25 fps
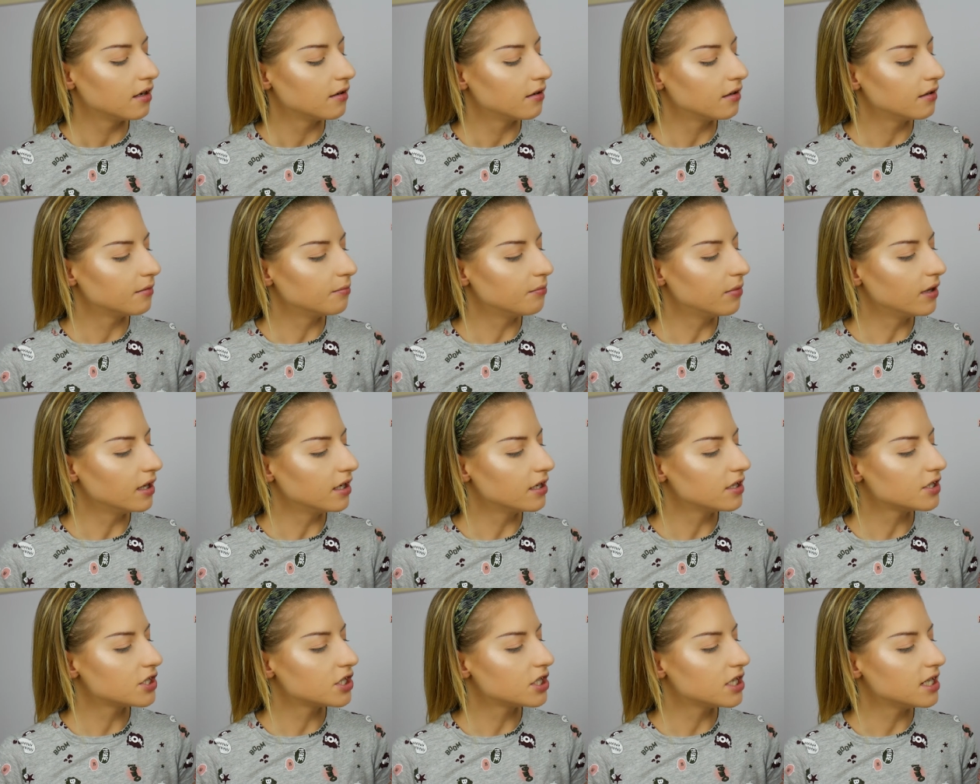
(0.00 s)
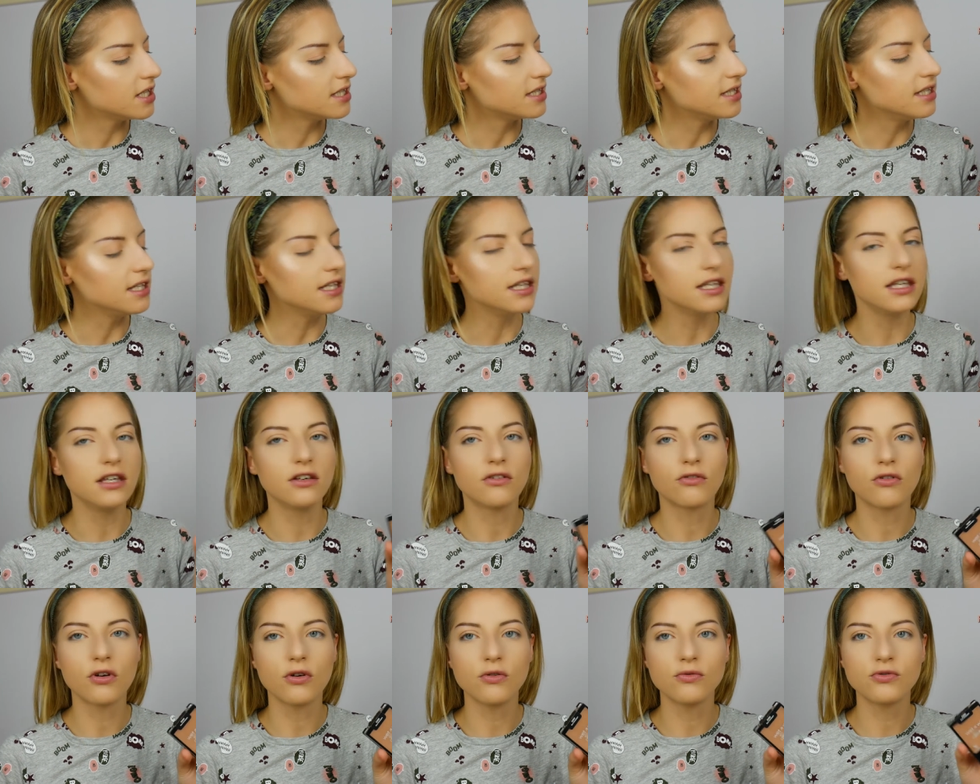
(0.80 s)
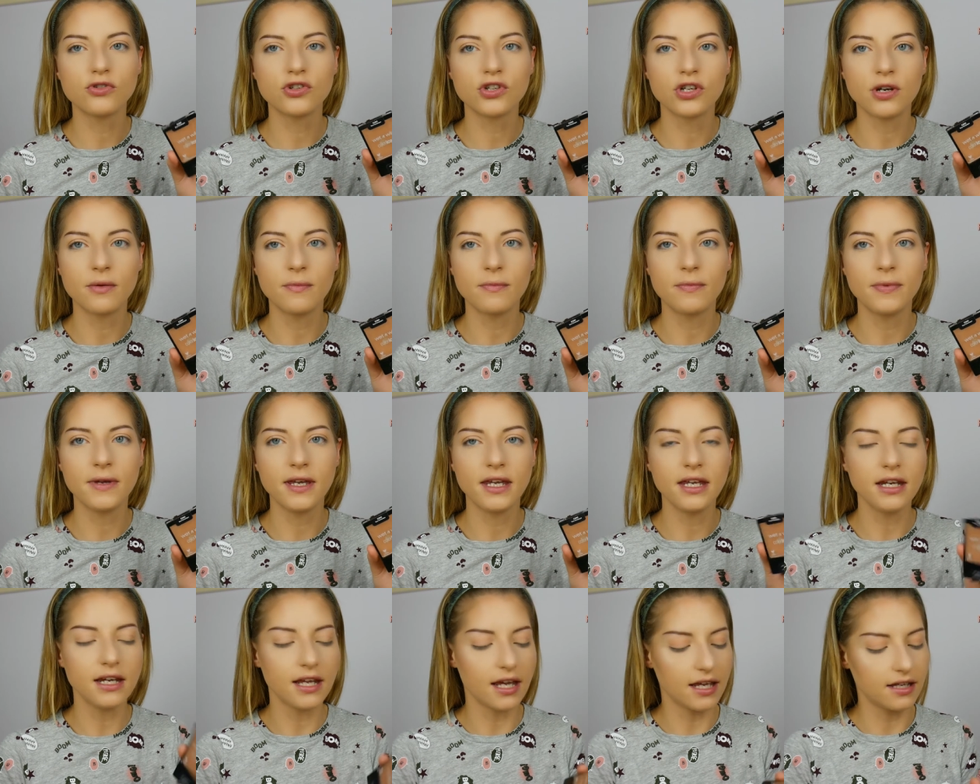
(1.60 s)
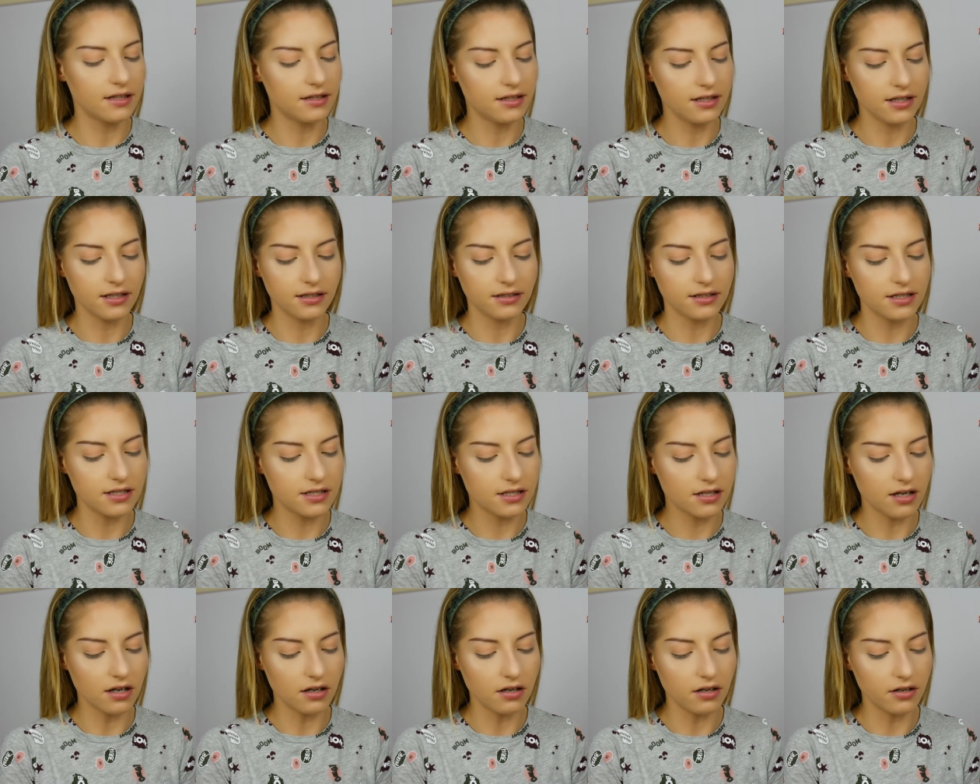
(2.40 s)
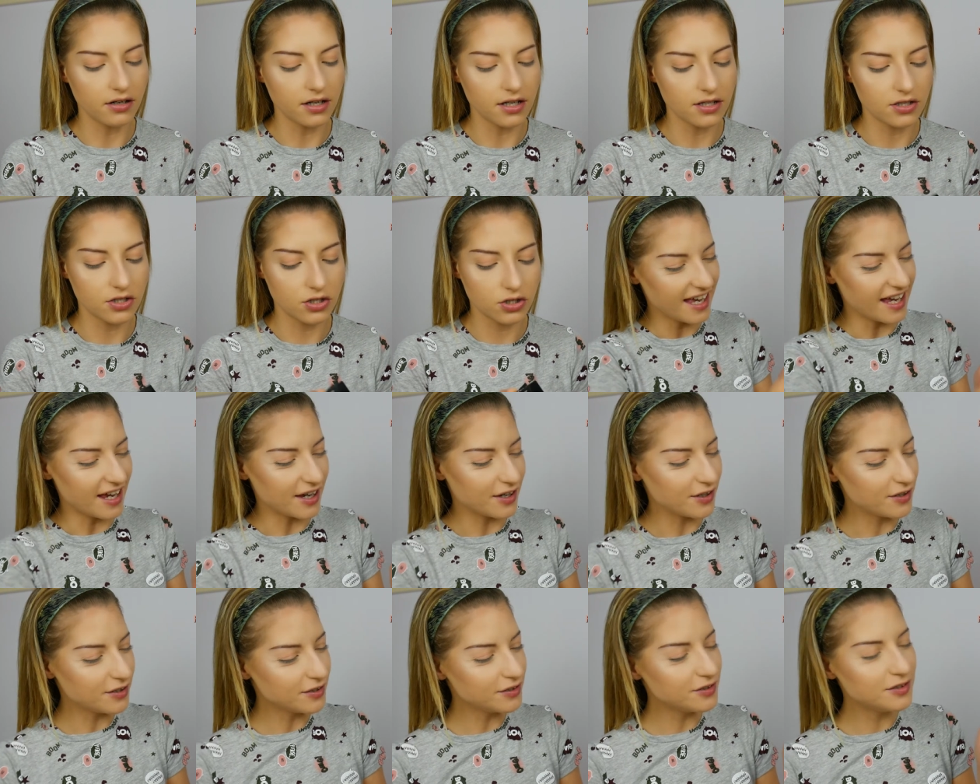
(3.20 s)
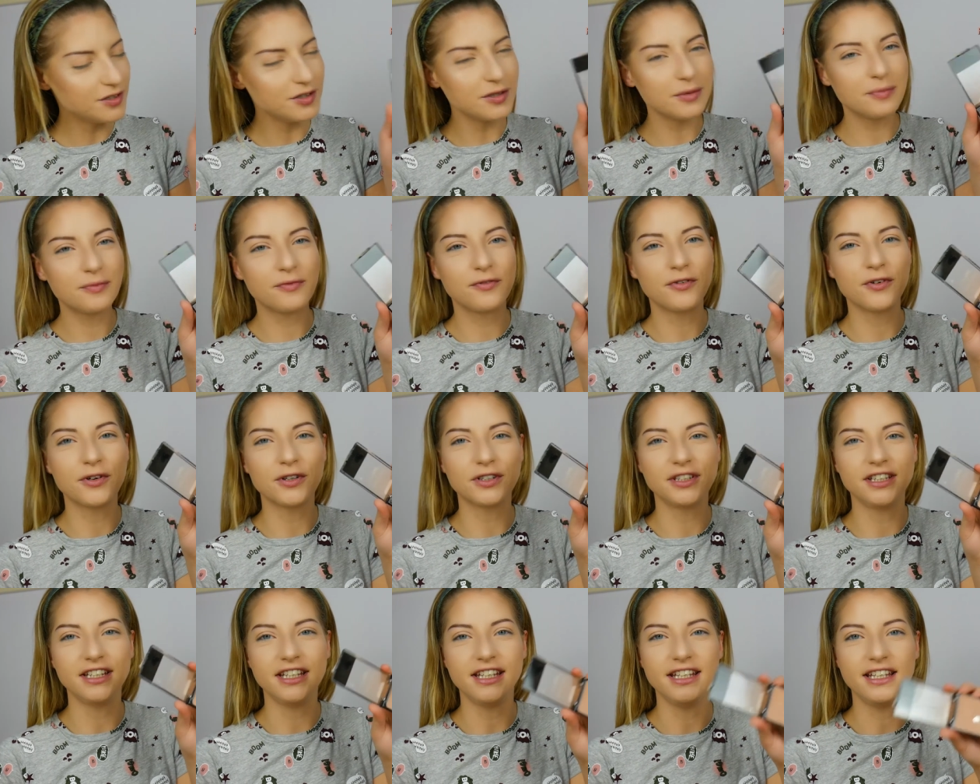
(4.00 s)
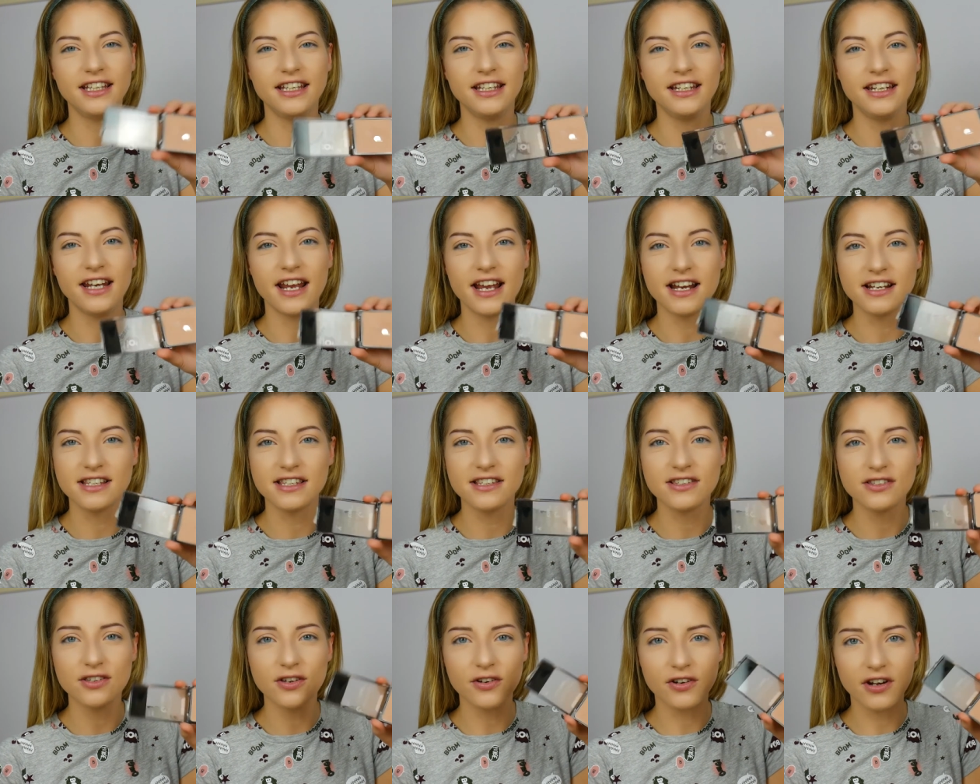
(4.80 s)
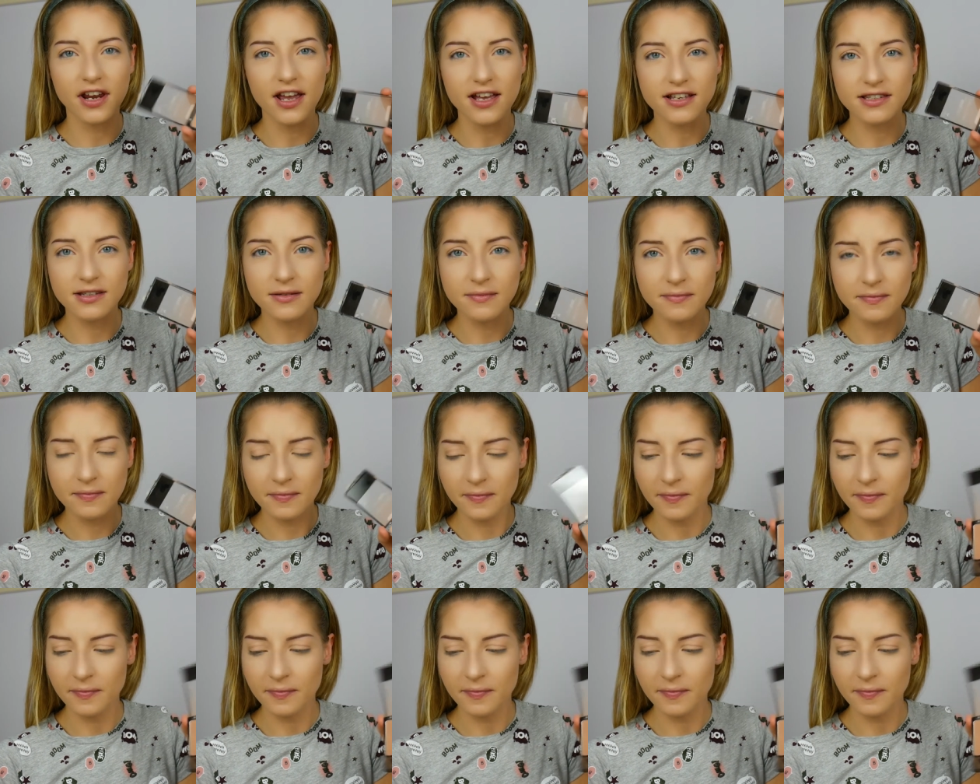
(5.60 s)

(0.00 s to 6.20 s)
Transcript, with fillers: of blush is the Rose Champagne. I think this color it's a good dupe for the NARS's Orgasm.